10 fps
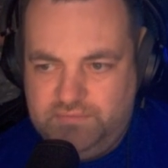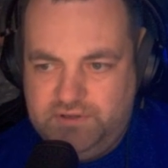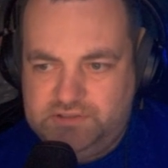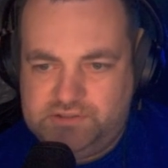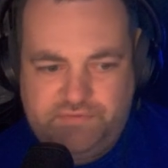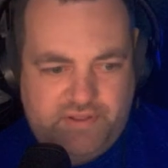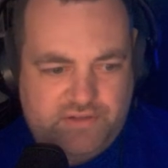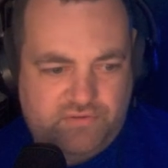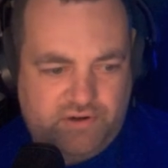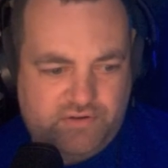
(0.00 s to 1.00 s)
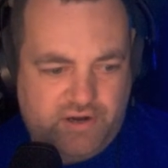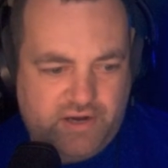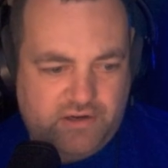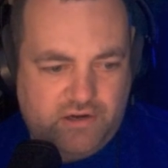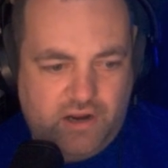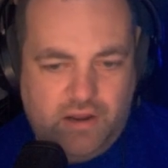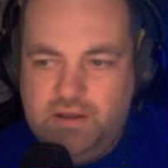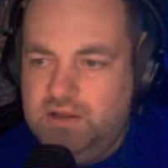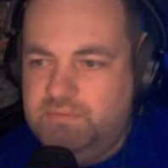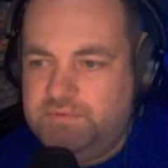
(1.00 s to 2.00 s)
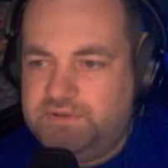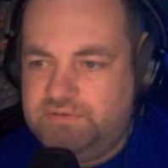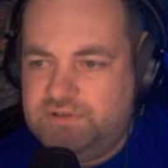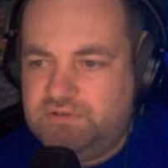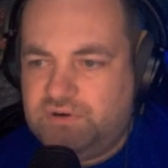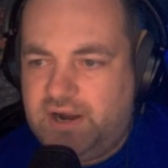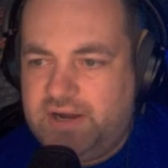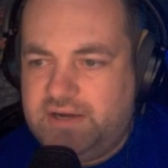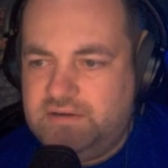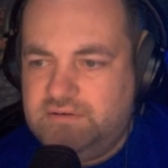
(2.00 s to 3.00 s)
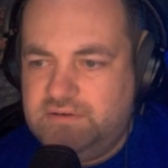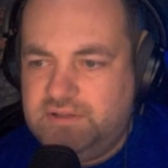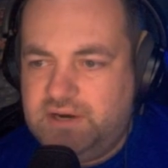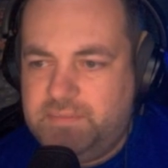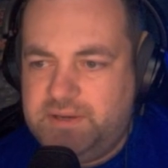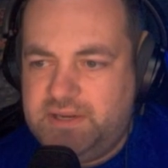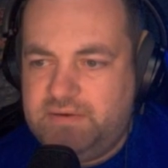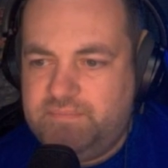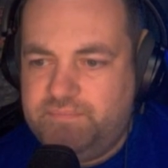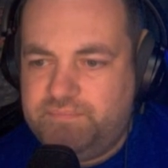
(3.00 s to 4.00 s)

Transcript: I'm not sure if that's the right dragon or not, but there was a dragon that I beat.